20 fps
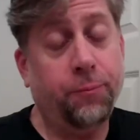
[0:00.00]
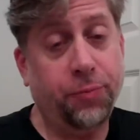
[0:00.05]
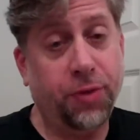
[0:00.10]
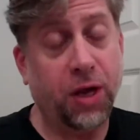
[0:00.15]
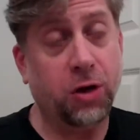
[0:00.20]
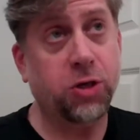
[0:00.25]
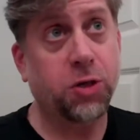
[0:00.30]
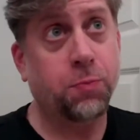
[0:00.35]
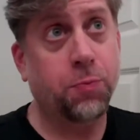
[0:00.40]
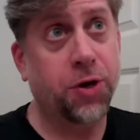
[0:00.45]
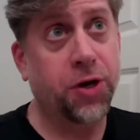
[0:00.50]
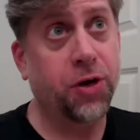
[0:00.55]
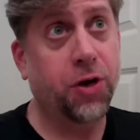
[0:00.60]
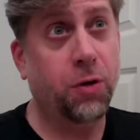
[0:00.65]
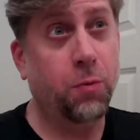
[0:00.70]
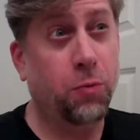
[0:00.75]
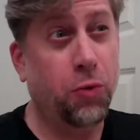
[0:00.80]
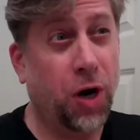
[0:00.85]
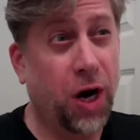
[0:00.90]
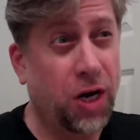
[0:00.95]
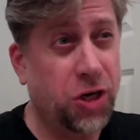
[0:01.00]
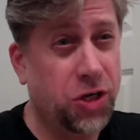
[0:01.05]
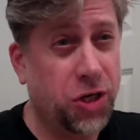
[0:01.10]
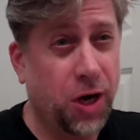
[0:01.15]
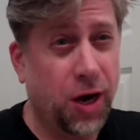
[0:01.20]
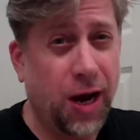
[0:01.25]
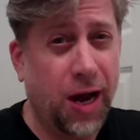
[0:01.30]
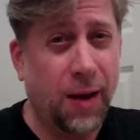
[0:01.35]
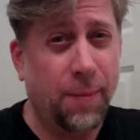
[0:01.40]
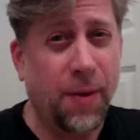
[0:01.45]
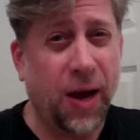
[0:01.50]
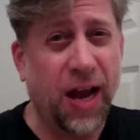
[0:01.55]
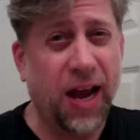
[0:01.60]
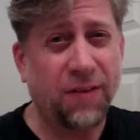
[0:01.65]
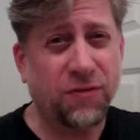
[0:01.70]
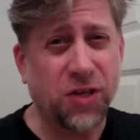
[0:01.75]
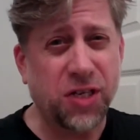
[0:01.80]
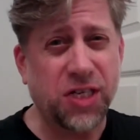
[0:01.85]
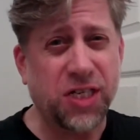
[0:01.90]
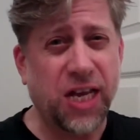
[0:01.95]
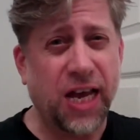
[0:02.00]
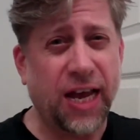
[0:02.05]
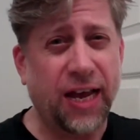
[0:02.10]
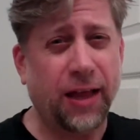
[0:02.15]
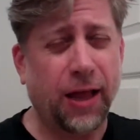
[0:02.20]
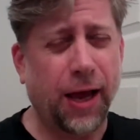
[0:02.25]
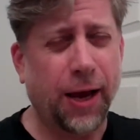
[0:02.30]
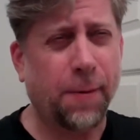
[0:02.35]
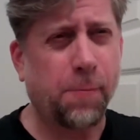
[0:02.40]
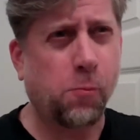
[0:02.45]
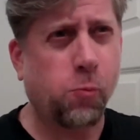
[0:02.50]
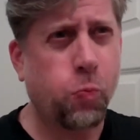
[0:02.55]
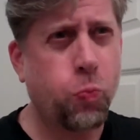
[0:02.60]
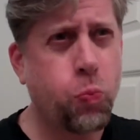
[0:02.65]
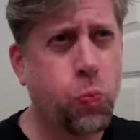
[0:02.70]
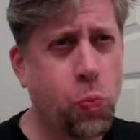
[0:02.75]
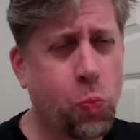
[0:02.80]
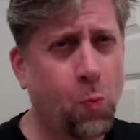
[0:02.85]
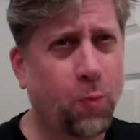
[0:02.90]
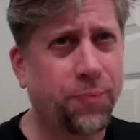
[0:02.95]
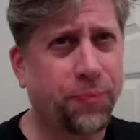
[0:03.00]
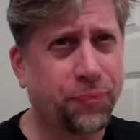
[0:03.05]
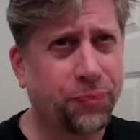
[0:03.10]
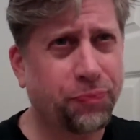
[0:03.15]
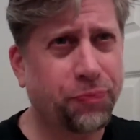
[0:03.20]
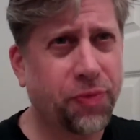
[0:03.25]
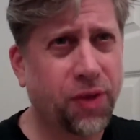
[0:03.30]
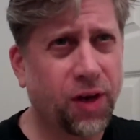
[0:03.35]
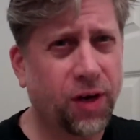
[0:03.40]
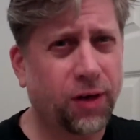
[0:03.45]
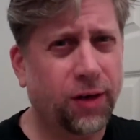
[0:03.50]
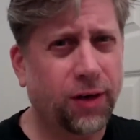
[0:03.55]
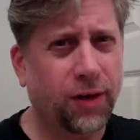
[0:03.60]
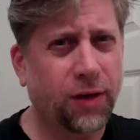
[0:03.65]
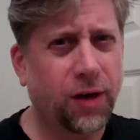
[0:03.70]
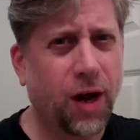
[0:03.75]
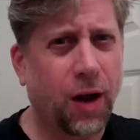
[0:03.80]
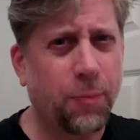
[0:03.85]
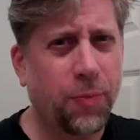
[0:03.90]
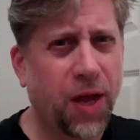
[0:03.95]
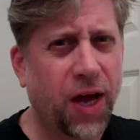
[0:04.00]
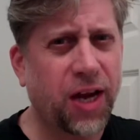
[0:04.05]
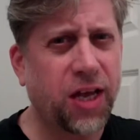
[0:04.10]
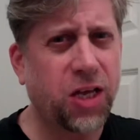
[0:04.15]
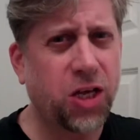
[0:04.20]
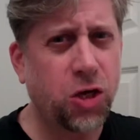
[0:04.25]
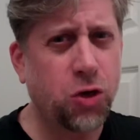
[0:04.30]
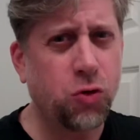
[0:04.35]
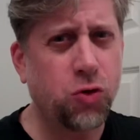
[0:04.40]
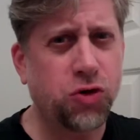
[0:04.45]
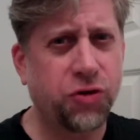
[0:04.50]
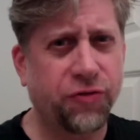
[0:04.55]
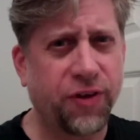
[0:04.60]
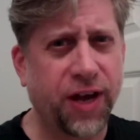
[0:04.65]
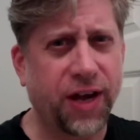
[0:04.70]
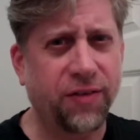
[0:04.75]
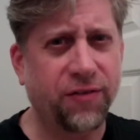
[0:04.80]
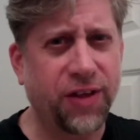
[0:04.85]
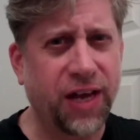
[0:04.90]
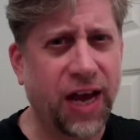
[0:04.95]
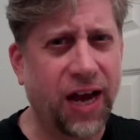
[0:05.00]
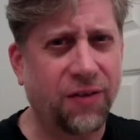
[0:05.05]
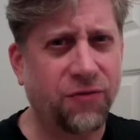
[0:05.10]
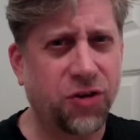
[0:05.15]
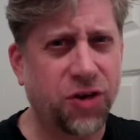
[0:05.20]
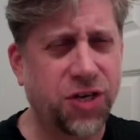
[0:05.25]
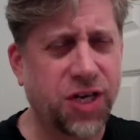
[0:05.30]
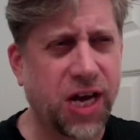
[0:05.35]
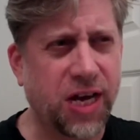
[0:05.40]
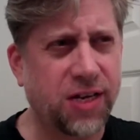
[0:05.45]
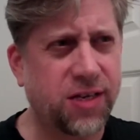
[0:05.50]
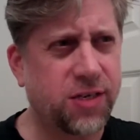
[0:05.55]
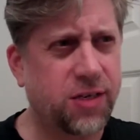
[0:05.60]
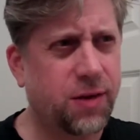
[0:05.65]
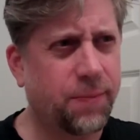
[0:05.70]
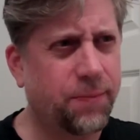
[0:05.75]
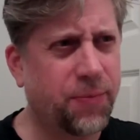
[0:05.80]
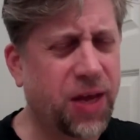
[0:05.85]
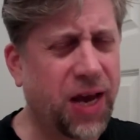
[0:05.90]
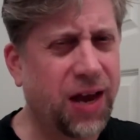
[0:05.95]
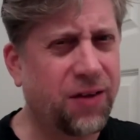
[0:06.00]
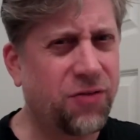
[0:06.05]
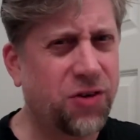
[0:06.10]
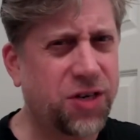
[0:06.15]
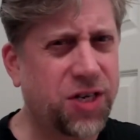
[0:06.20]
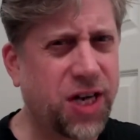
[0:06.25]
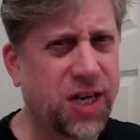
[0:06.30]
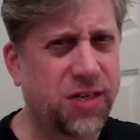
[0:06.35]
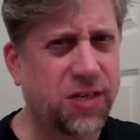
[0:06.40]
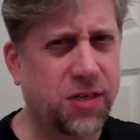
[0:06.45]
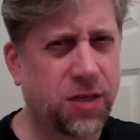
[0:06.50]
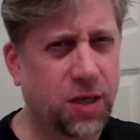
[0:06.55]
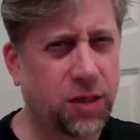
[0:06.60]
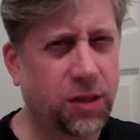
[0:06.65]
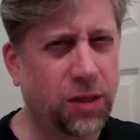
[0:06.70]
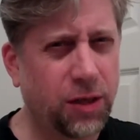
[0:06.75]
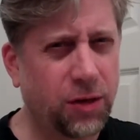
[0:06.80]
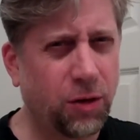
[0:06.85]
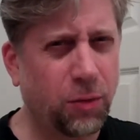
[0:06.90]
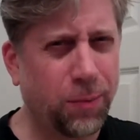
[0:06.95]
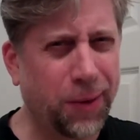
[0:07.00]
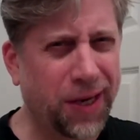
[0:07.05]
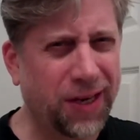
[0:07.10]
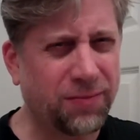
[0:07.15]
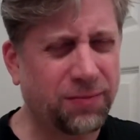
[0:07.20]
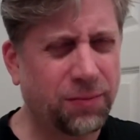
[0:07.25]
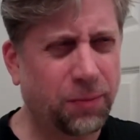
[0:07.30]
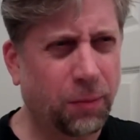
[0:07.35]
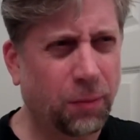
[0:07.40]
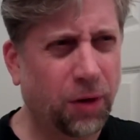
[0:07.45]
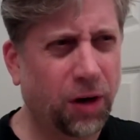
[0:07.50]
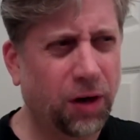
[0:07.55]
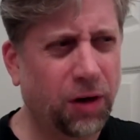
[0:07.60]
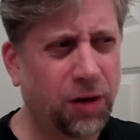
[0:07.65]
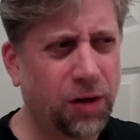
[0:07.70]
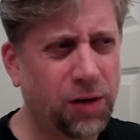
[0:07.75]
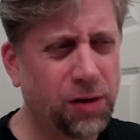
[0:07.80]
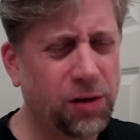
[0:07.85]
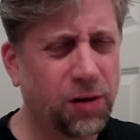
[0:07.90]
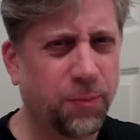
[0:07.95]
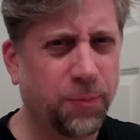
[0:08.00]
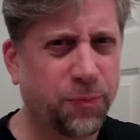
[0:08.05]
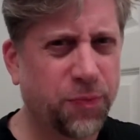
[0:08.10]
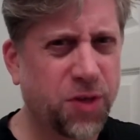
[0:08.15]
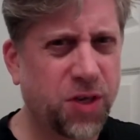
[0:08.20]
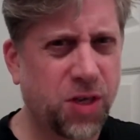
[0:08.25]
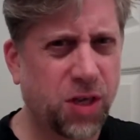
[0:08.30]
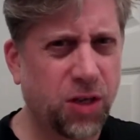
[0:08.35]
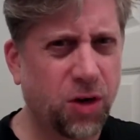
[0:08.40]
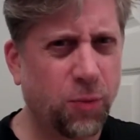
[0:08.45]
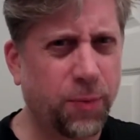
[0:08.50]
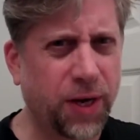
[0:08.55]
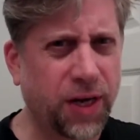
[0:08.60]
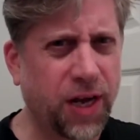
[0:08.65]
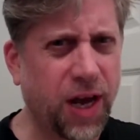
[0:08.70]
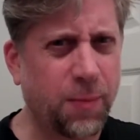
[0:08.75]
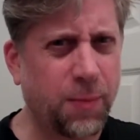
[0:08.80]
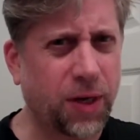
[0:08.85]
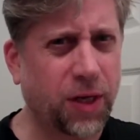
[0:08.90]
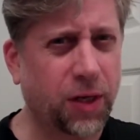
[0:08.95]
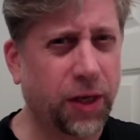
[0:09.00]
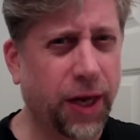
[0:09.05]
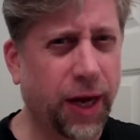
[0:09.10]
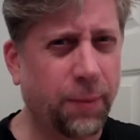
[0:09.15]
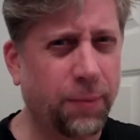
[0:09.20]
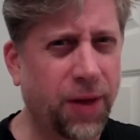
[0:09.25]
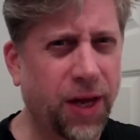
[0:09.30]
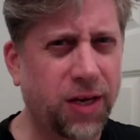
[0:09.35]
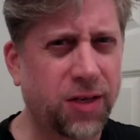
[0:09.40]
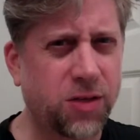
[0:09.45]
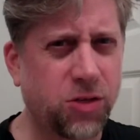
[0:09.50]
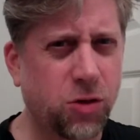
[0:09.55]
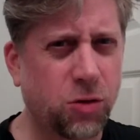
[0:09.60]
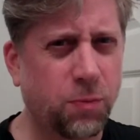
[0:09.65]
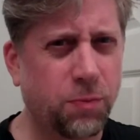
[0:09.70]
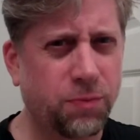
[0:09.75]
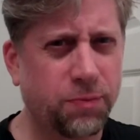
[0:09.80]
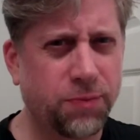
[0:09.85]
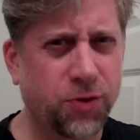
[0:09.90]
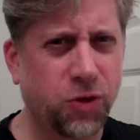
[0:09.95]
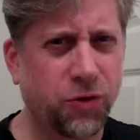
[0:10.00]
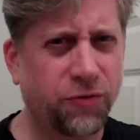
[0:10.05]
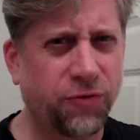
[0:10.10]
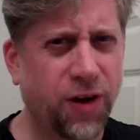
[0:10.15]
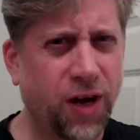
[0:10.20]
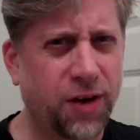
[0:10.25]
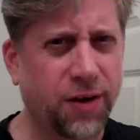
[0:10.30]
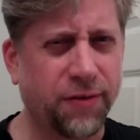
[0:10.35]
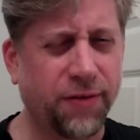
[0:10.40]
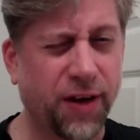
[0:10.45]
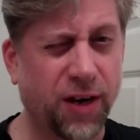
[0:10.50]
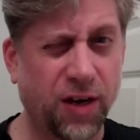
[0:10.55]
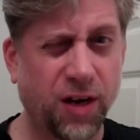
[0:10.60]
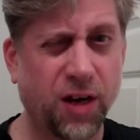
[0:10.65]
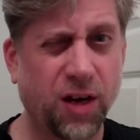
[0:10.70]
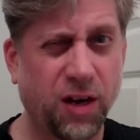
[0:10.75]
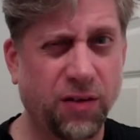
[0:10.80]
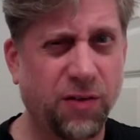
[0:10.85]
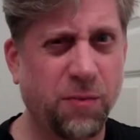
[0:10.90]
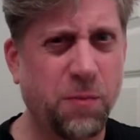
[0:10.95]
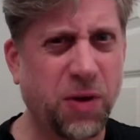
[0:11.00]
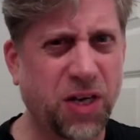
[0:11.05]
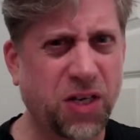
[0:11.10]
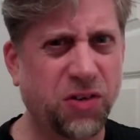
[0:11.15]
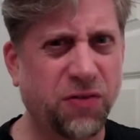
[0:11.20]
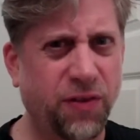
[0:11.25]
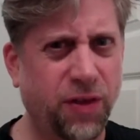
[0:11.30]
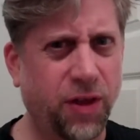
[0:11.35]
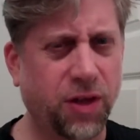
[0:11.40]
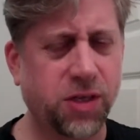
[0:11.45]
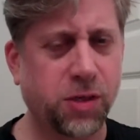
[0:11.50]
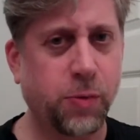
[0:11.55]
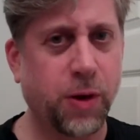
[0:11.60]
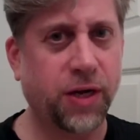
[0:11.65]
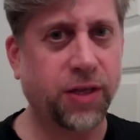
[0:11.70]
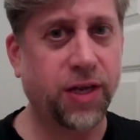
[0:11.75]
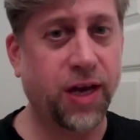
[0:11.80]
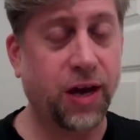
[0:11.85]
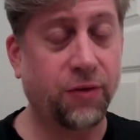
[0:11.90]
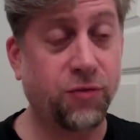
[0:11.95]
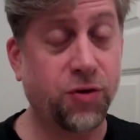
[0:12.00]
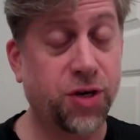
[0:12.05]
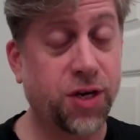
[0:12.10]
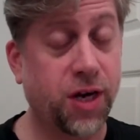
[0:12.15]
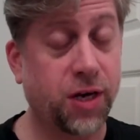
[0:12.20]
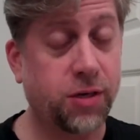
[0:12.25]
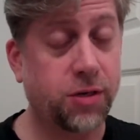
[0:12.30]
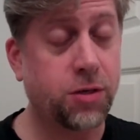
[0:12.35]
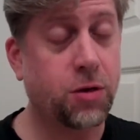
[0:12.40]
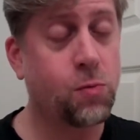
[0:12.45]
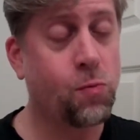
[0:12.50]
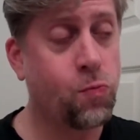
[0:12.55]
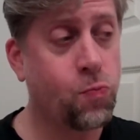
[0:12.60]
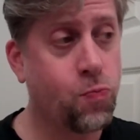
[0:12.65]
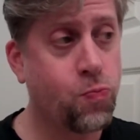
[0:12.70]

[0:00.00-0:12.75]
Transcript: That was a pretty good brush. I have to say, like, I'm not a huge fan of the aftertaste. The aftertaste is a little bit chemically. I'm not so fond of it. I have mixed feelings about the aftertaste.